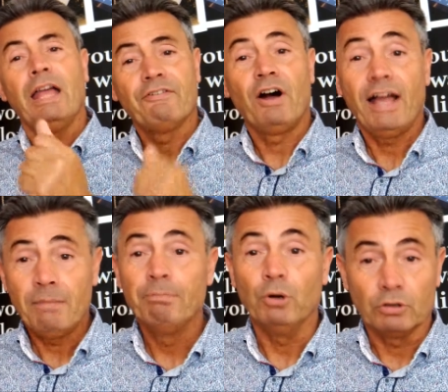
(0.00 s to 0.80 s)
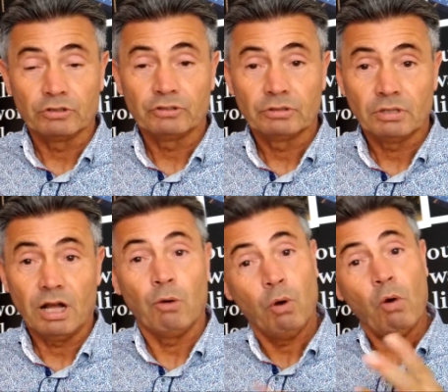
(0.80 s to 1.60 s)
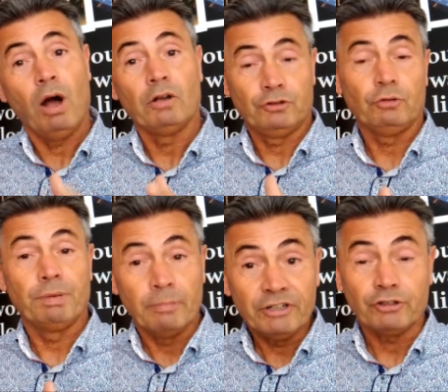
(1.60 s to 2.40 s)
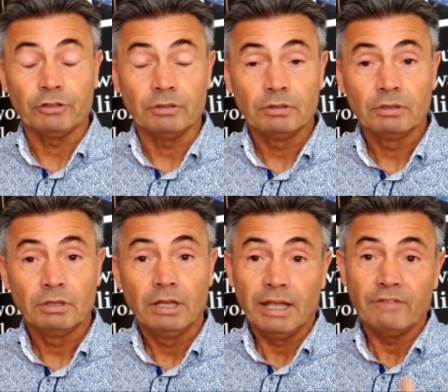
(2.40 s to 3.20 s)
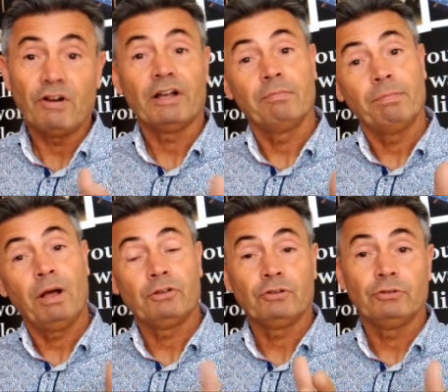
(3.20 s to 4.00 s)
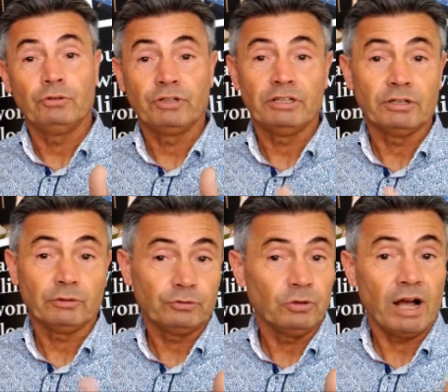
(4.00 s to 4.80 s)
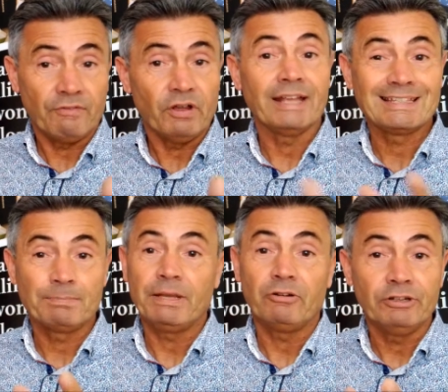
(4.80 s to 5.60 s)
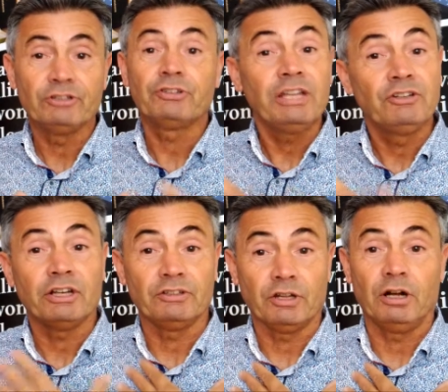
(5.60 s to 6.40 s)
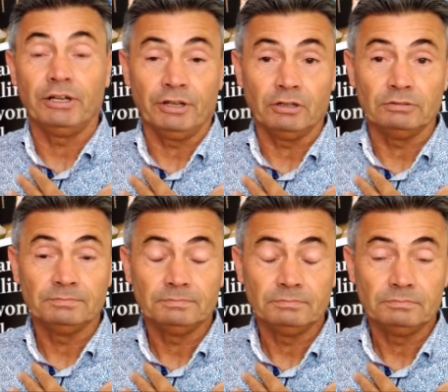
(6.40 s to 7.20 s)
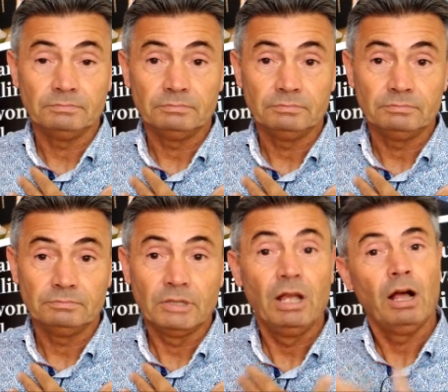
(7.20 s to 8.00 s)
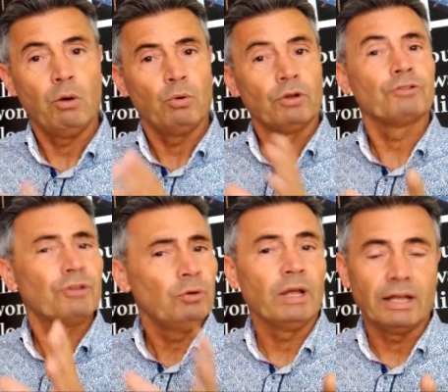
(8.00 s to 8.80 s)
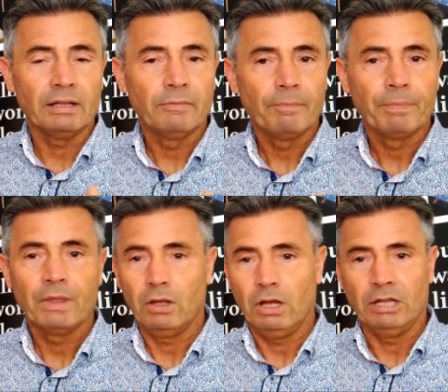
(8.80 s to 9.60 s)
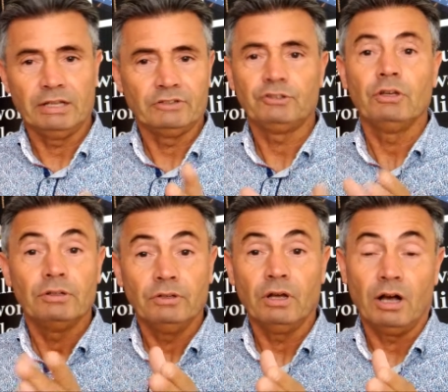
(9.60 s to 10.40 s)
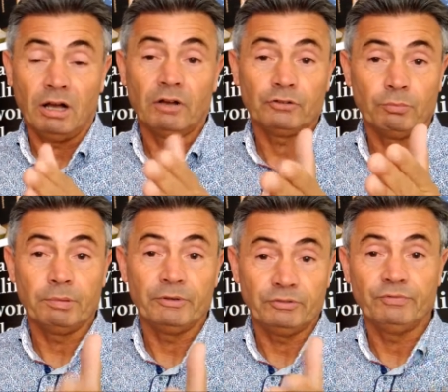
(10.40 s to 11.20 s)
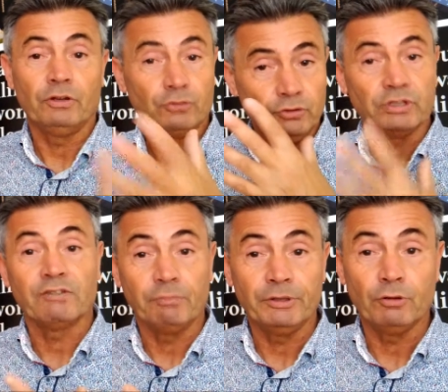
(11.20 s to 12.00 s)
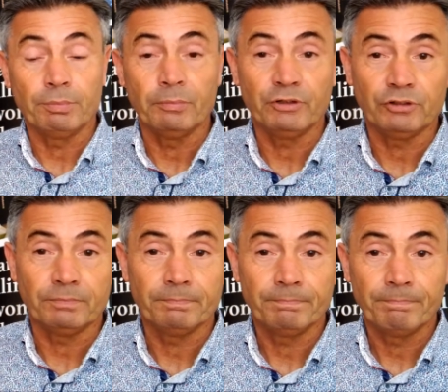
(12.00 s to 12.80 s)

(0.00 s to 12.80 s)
If I am booked, I will ask your permission if I can pass on your details to other experienced DJs that I know. I will not do that unless I ask your permission first or you've given me your permission.